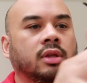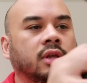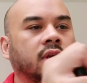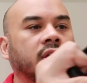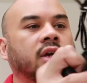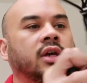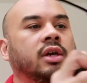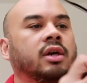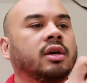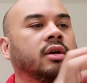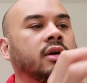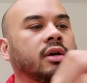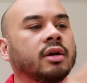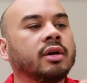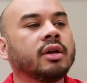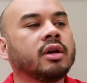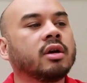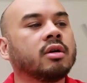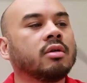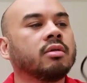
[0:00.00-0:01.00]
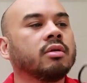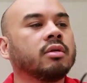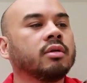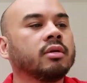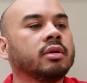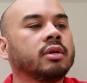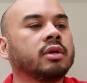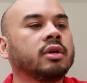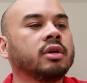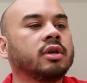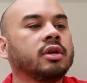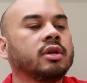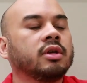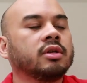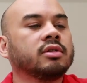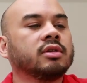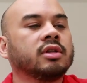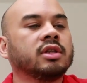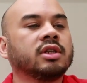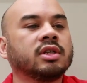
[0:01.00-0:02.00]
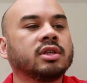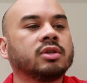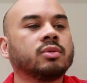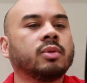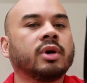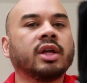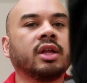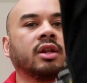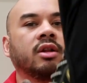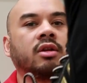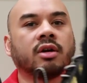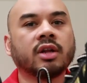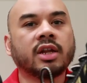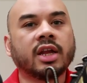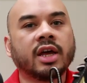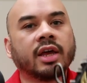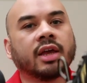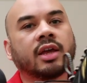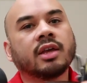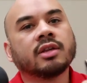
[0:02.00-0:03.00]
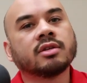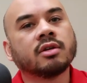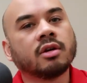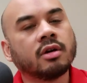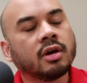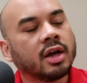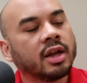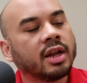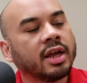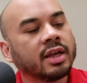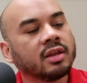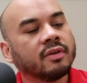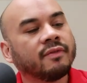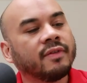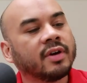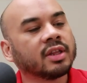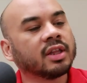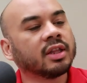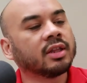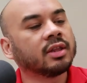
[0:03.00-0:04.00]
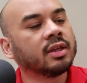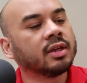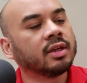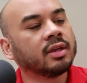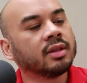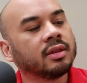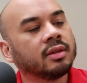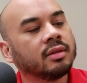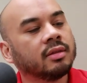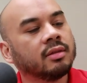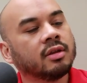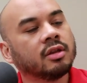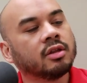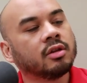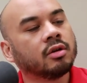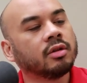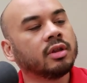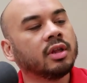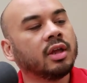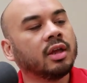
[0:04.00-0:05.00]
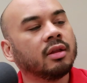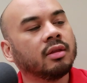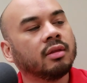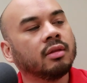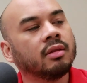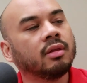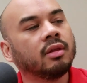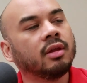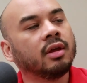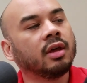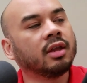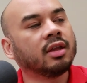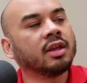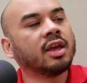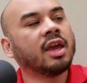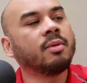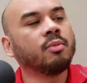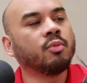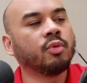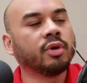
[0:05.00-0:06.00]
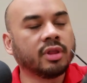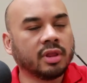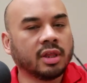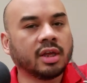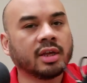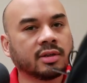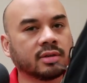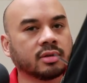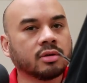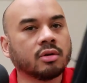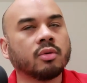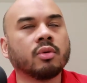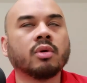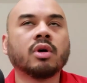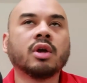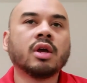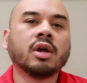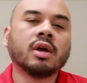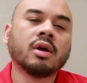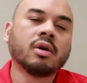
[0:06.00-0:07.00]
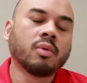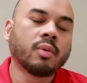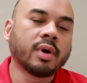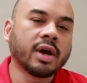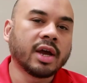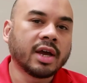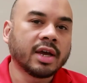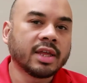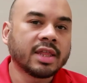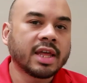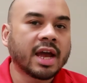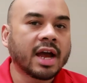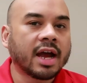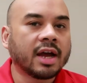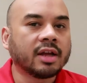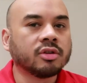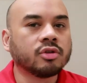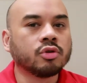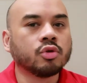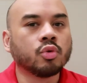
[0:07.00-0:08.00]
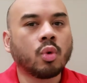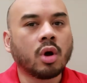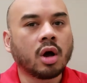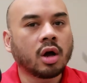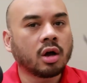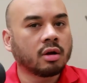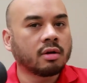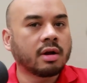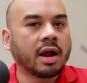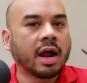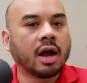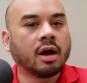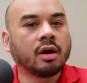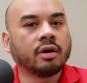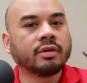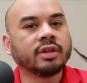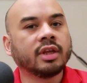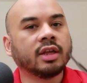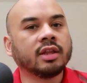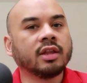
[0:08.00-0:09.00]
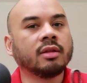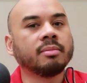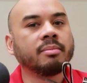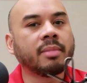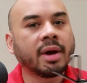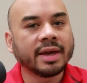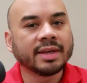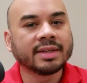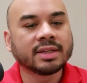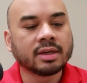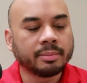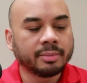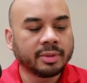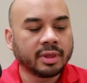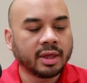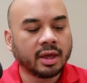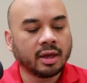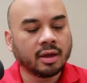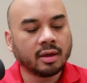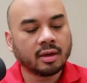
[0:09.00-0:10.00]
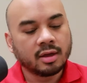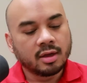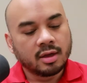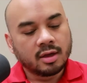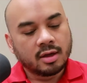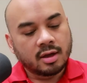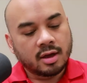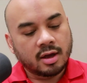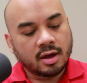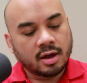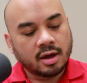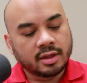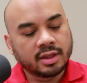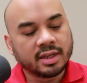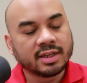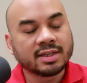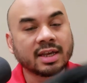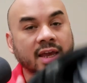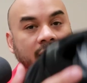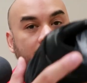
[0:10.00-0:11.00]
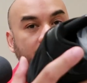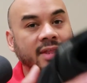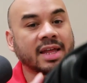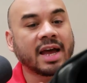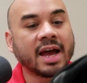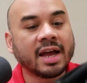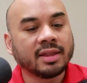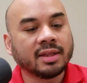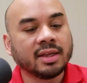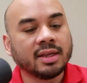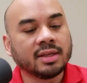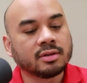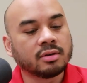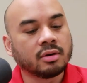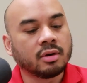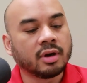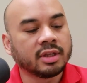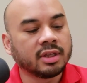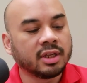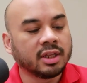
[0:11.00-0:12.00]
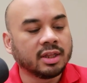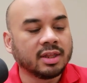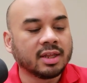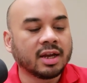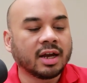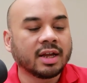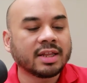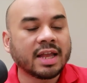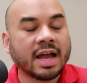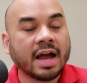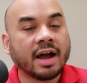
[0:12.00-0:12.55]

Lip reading: yeah, there you go. So this is what it looked like. So I like the fact that it came with this. So when I had to walk around and then buy something, this came in handy, so I did not